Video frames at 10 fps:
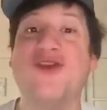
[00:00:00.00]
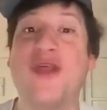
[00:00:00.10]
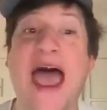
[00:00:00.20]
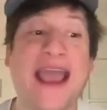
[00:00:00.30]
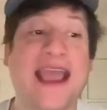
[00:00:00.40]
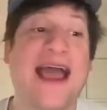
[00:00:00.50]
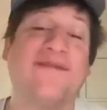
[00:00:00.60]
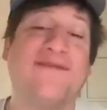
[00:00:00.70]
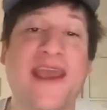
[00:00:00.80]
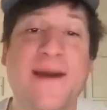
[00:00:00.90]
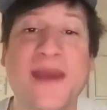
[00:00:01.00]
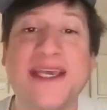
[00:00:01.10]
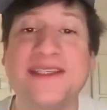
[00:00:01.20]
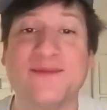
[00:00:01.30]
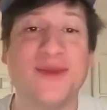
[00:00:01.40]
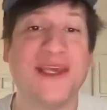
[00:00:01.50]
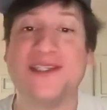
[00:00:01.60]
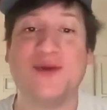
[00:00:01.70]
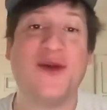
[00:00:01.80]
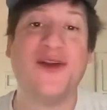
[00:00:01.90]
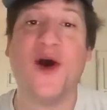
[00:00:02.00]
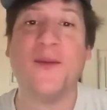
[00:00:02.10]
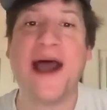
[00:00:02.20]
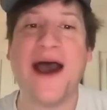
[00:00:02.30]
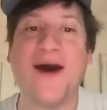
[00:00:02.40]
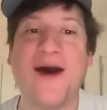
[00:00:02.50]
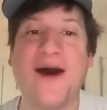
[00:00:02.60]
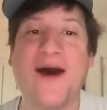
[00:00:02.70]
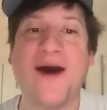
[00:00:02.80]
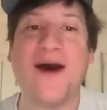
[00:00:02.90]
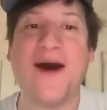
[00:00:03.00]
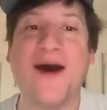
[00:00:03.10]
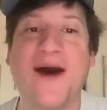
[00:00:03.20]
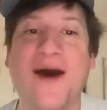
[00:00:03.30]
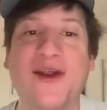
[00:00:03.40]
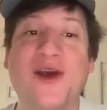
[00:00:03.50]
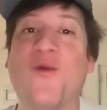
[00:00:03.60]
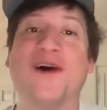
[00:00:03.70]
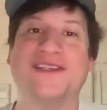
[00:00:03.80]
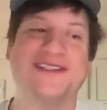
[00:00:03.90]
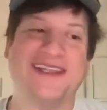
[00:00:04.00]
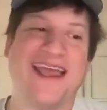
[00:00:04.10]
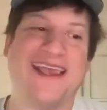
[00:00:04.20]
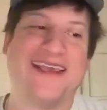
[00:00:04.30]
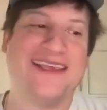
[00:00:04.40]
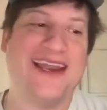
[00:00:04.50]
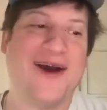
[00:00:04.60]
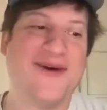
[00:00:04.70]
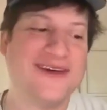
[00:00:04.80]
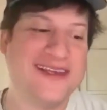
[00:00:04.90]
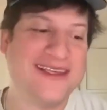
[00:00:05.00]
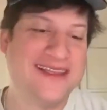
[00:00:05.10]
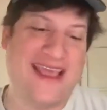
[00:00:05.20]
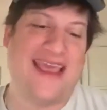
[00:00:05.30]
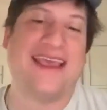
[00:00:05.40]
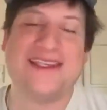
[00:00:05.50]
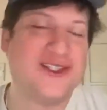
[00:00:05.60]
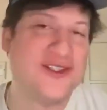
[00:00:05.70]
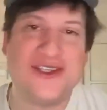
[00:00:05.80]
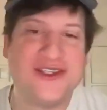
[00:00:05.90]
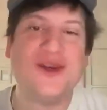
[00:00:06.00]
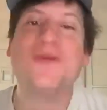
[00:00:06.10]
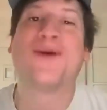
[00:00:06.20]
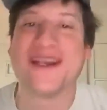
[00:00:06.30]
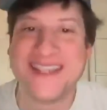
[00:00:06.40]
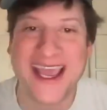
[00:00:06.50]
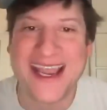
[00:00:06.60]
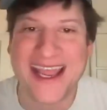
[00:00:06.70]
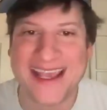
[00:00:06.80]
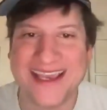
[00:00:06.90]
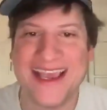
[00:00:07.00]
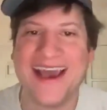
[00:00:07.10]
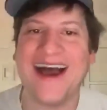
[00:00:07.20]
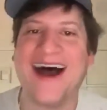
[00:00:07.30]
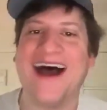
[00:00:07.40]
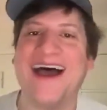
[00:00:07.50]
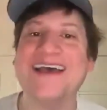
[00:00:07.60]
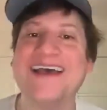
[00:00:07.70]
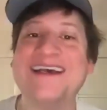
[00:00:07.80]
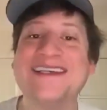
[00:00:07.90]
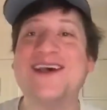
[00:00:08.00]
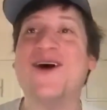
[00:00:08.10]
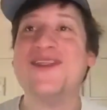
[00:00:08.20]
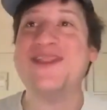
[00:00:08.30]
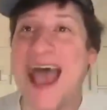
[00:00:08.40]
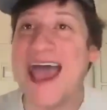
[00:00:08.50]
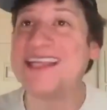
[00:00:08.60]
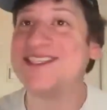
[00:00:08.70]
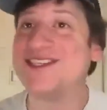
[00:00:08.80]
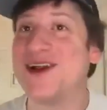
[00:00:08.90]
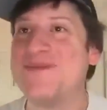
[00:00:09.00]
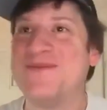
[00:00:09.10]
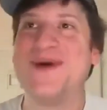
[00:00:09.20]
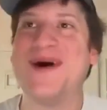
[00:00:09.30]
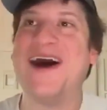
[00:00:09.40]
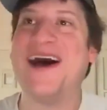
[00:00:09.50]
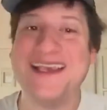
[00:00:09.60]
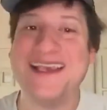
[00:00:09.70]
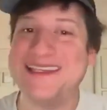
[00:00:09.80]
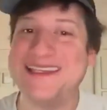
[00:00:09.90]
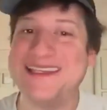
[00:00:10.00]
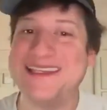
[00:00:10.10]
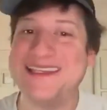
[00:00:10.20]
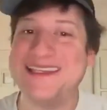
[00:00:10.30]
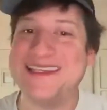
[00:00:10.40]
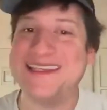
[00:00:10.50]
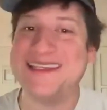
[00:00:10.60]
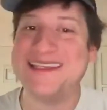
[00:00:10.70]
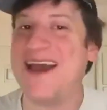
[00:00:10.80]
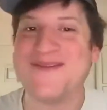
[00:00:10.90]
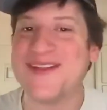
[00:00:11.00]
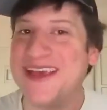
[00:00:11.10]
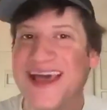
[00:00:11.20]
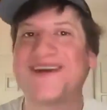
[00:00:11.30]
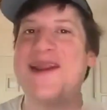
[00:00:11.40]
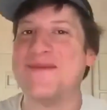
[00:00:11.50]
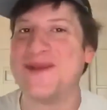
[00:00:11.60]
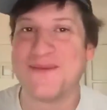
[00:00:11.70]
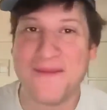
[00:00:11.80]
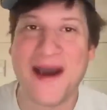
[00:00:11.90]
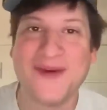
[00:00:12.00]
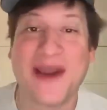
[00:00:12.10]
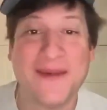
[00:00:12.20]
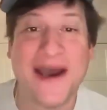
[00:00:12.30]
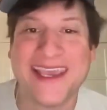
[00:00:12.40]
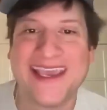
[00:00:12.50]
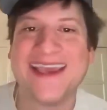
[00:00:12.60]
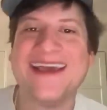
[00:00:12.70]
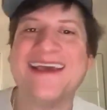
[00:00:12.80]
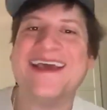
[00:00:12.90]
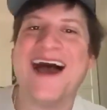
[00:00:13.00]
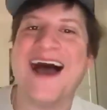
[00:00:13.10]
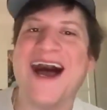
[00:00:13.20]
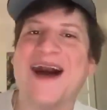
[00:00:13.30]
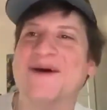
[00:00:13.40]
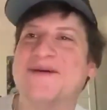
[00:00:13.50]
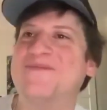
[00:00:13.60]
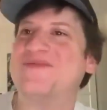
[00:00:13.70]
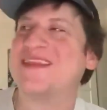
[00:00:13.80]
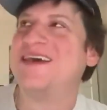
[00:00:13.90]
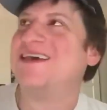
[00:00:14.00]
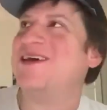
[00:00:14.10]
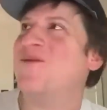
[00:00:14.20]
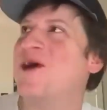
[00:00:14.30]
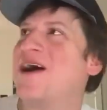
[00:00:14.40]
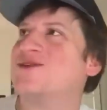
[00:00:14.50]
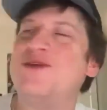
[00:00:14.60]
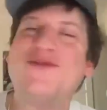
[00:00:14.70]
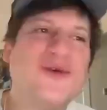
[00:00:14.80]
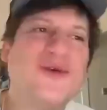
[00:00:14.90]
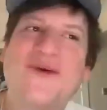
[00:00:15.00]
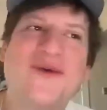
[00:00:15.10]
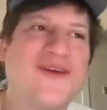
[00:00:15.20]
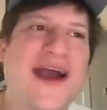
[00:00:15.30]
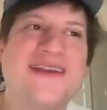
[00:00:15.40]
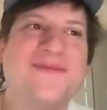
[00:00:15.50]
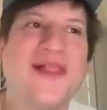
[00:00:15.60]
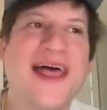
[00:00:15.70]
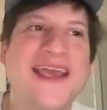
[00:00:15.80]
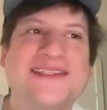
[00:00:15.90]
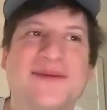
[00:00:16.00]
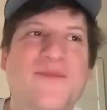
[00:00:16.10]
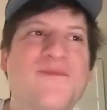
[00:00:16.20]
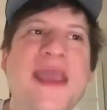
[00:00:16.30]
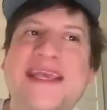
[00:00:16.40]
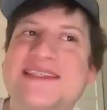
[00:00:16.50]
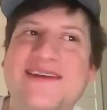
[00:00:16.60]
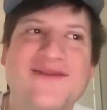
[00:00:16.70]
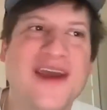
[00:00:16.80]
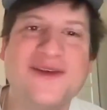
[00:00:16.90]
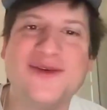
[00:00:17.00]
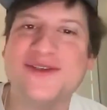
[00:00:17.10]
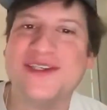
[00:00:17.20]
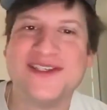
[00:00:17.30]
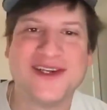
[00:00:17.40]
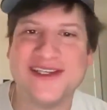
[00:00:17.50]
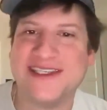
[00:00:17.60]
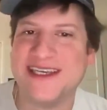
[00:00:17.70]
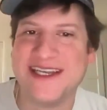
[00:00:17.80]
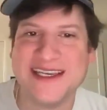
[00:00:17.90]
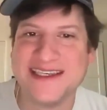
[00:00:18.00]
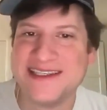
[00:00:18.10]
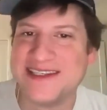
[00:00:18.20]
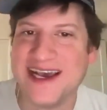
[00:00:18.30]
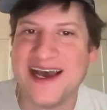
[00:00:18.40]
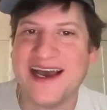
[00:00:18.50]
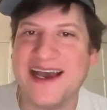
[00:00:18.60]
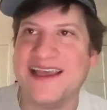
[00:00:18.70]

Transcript: that kind of fan base in places we don't know about was like, you know, ex- super exciting. Uh, so that trip uh, is definitely like right up there in my mind when I'm hiking. Um, what else? We've we, you know we've gotten to play some amazing venues in certain cities. Uh,